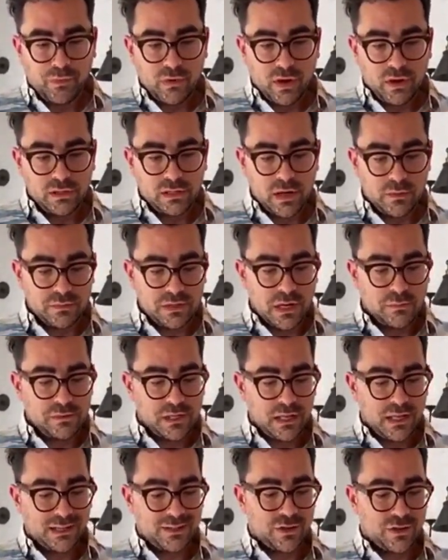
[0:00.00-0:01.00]
Sometimes I
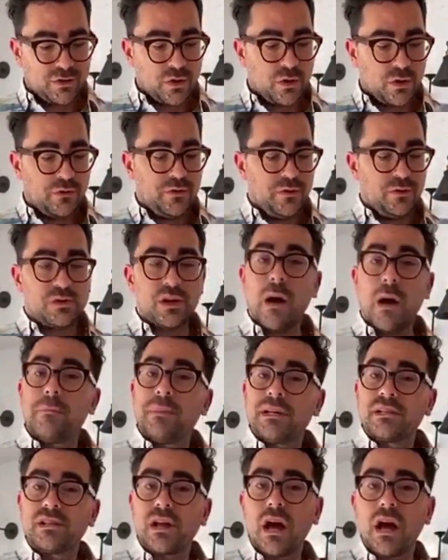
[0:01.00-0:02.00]
like to throw a few
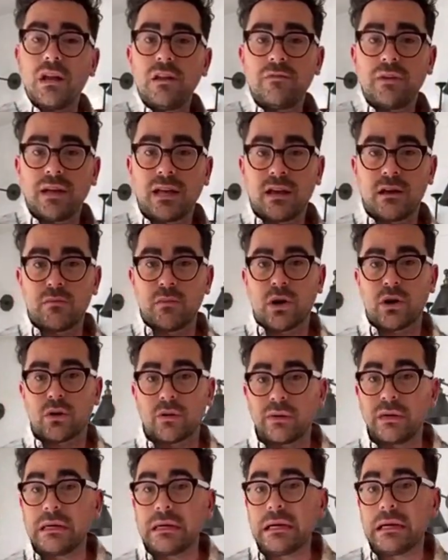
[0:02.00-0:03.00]
toppings on if I get a
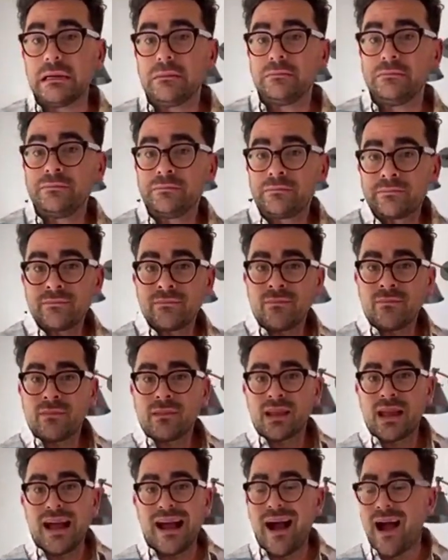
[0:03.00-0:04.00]
margarita,
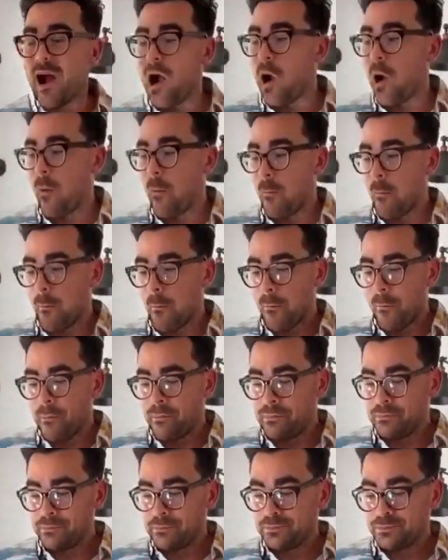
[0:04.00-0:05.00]
and
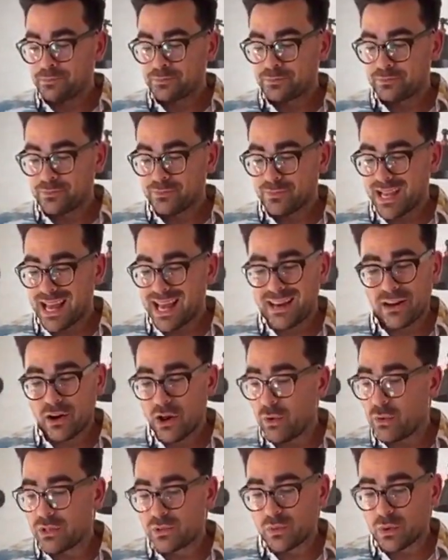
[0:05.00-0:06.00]
it
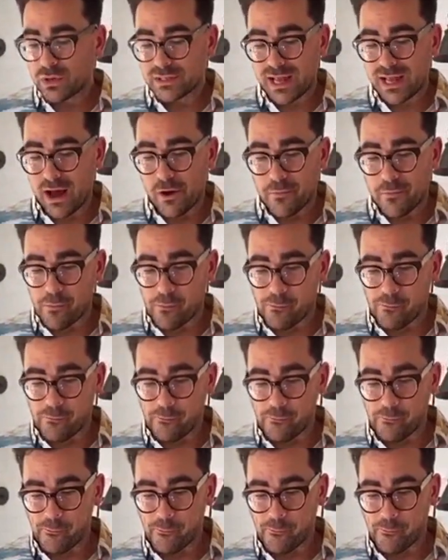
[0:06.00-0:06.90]
always works out.